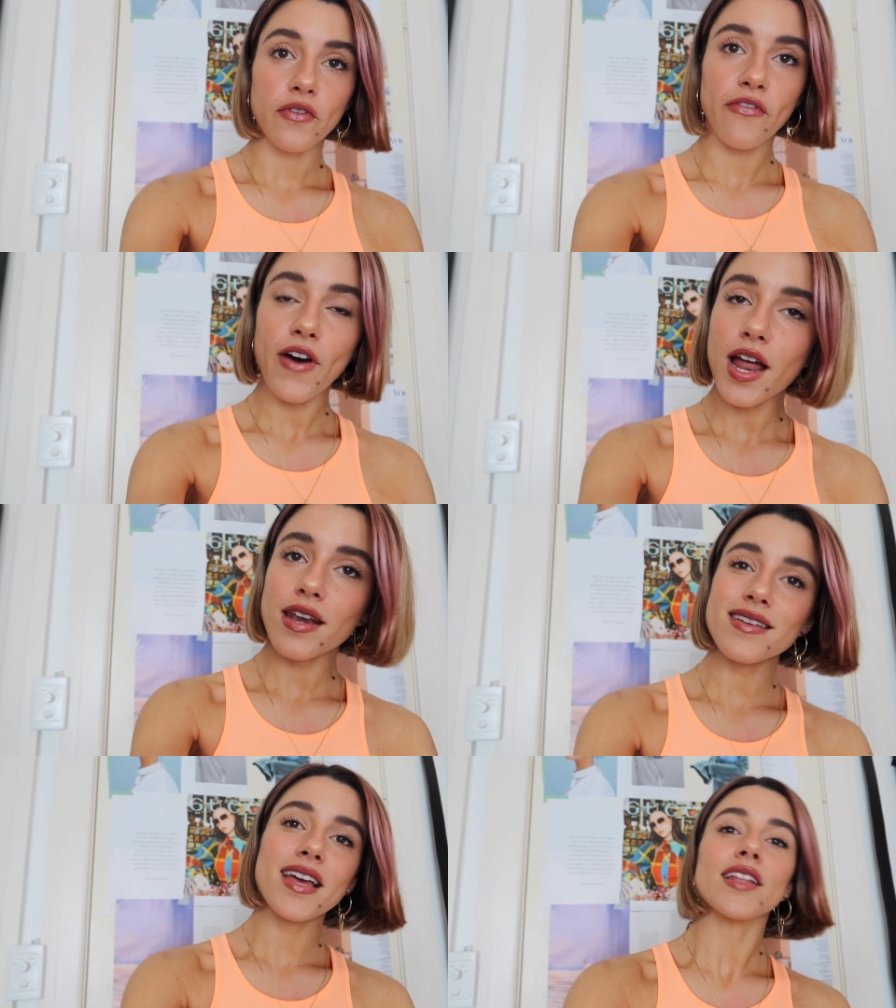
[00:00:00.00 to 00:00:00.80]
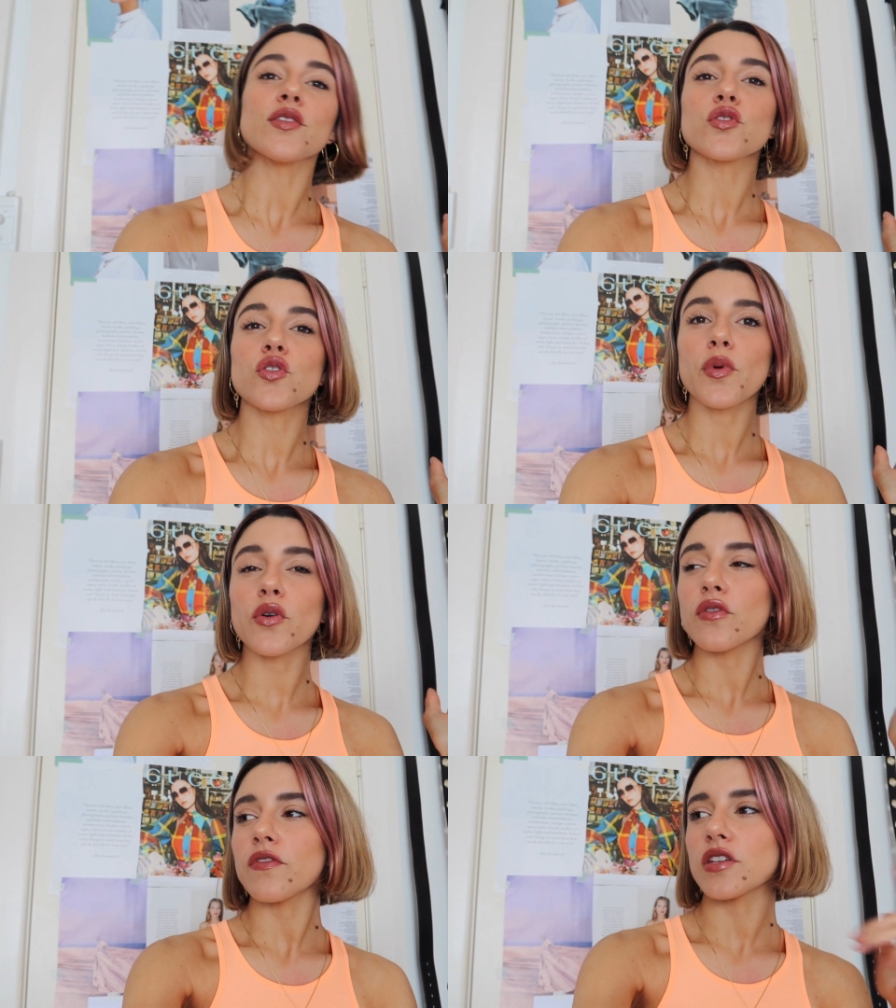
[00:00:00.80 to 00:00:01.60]
fun and super
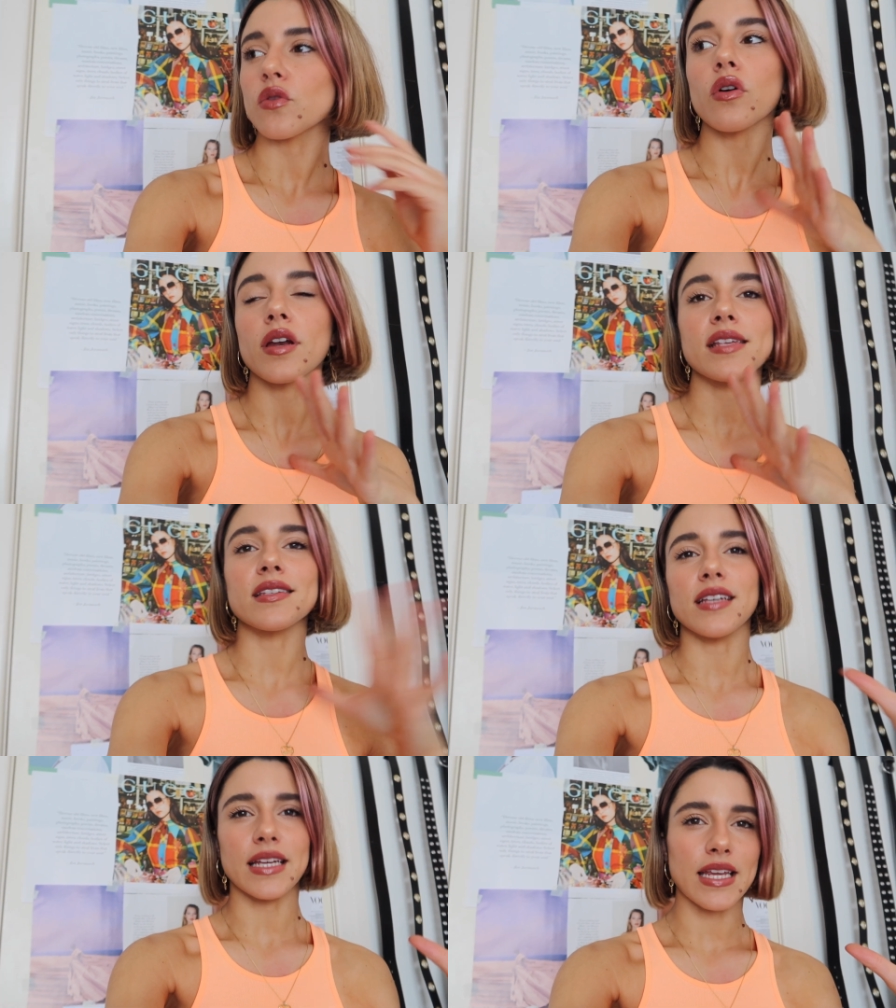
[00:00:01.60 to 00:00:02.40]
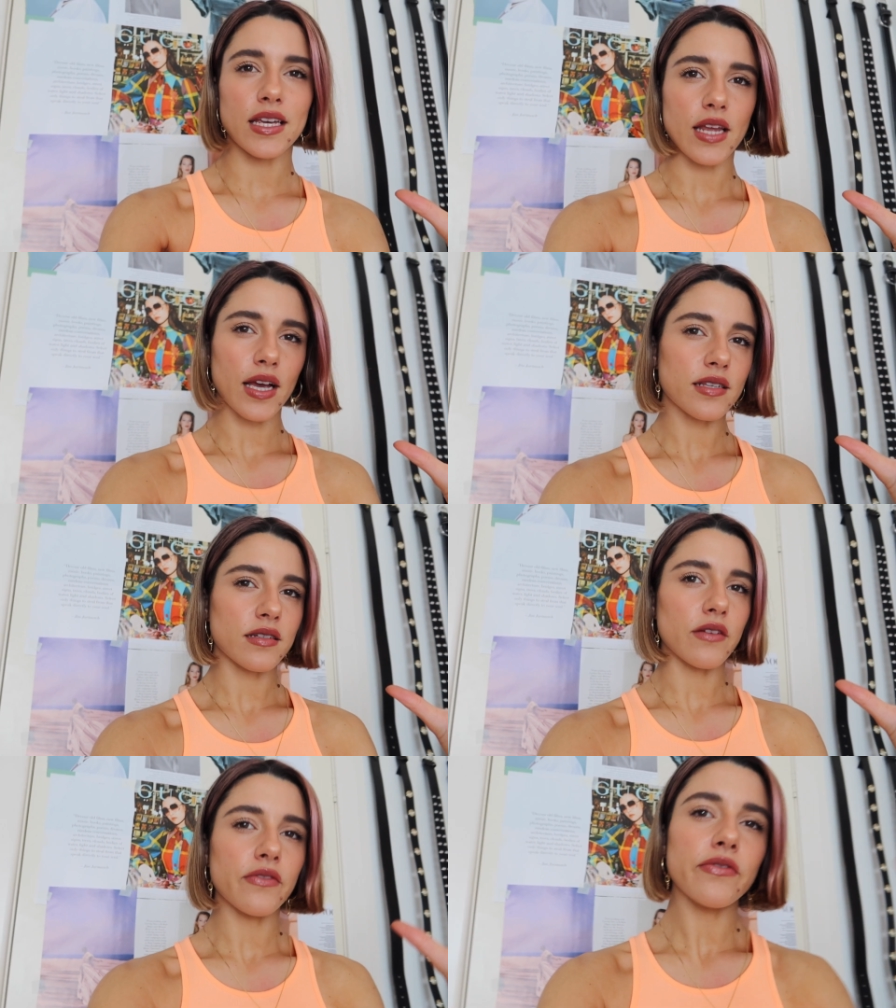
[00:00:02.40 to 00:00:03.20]
good for just organizing like knick-knack stuff.